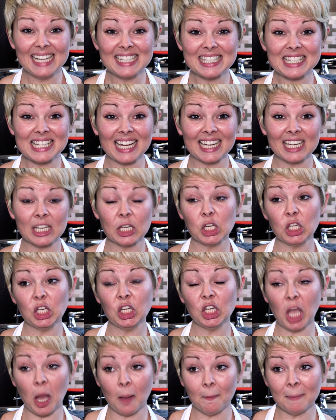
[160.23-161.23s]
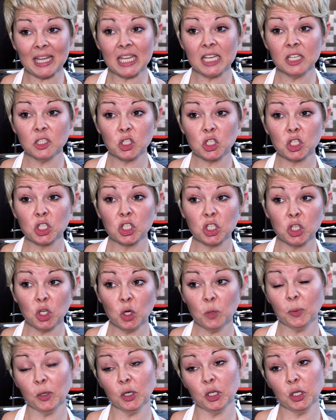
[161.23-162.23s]
It's like yummy,
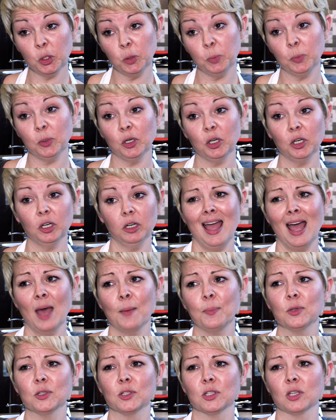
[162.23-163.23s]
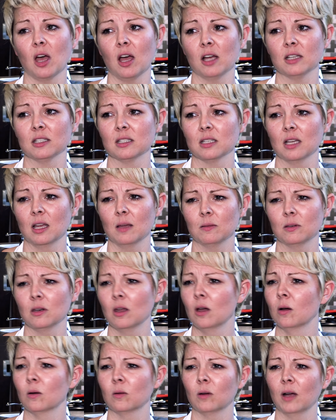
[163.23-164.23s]
super duper applesauce.
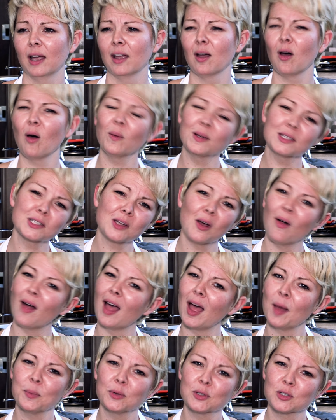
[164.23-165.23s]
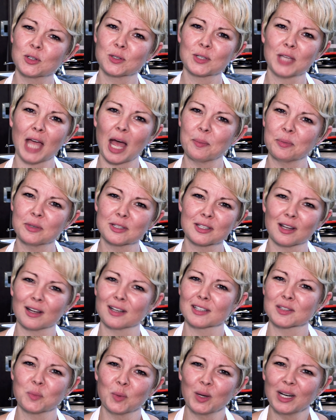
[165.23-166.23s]
No, I always call apple juice
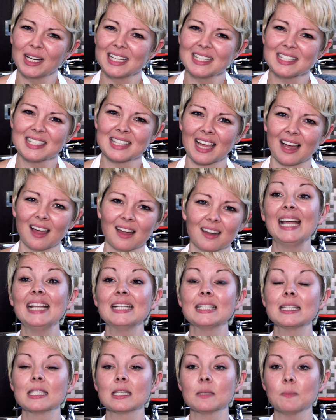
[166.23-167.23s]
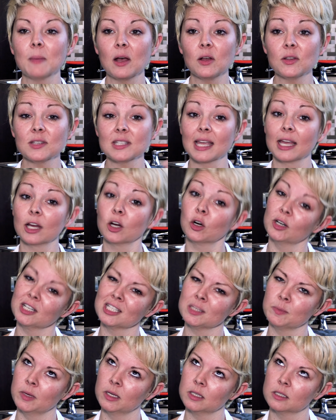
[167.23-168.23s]
applesauce. What is that? It smells like
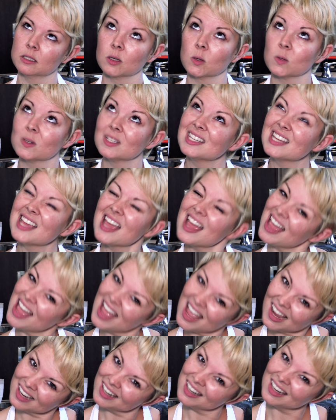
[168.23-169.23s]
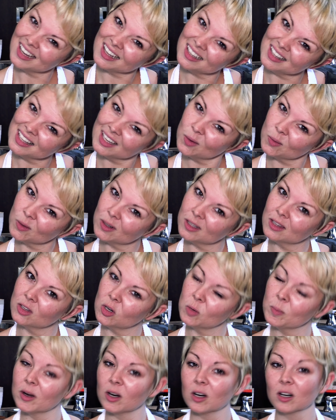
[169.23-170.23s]
Christmas, so technically we're a
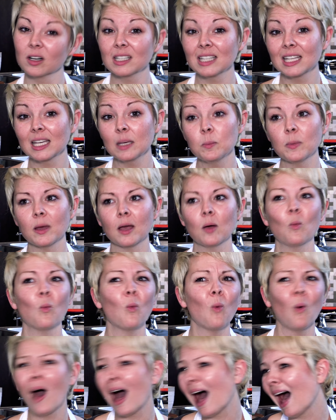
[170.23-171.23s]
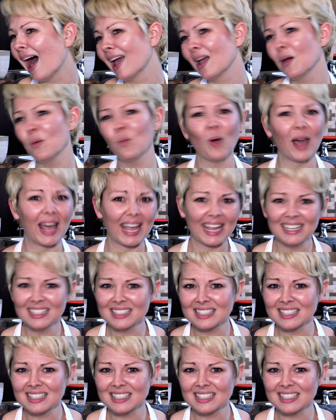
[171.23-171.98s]
little bit early, but why wait?